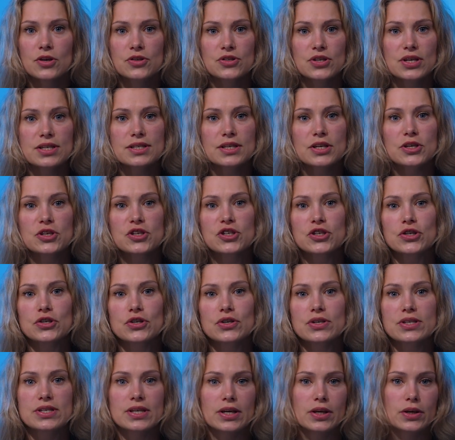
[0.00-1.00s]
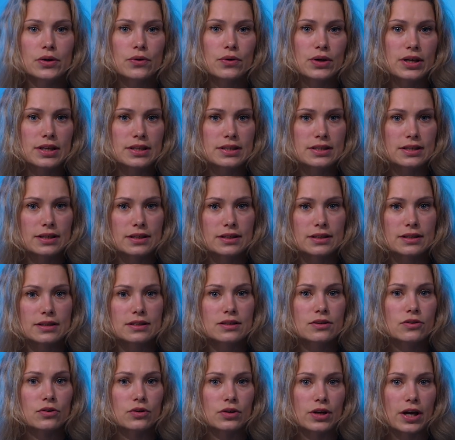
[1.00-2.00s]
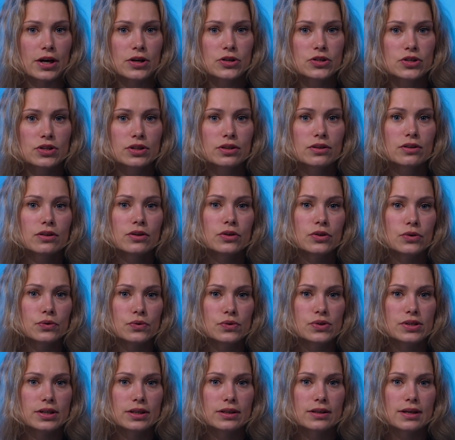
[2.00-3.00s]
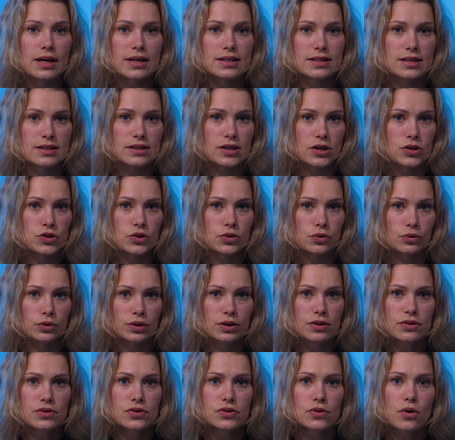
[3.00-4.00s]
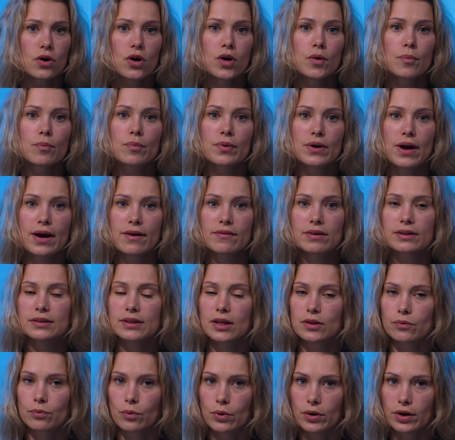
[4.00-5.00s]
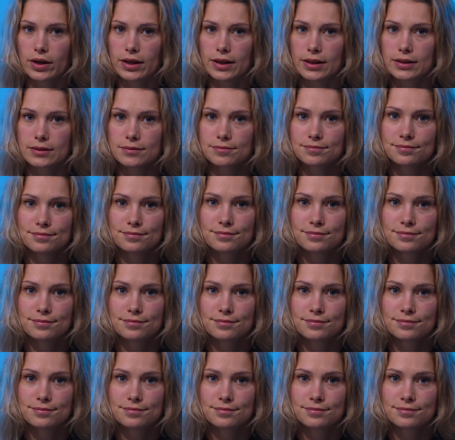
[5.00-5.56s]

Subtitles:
Just ensure secure internet connection using SSH tunnels or private networking.